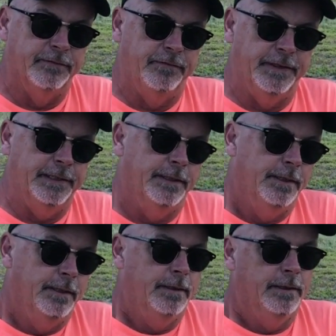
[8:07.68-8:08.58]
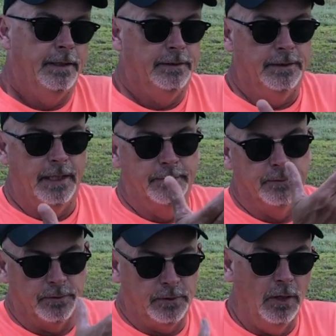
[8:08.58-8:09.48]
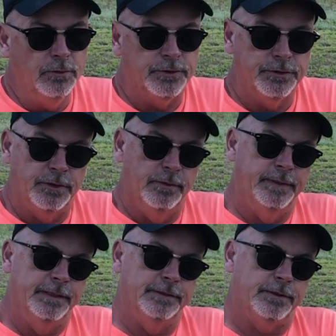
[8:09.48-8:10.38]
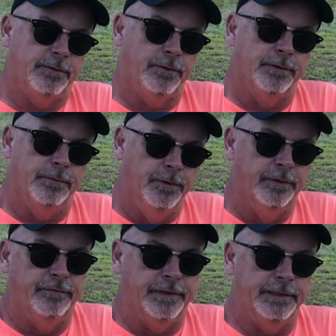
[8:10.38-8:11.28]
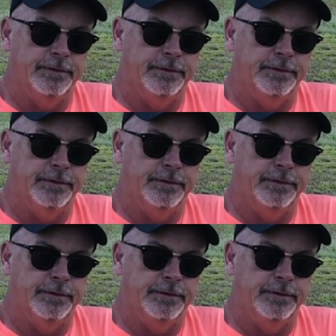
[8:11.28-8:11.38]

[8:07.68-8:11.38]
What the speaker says: feet, and the neighbor closest to me is at 31 feet.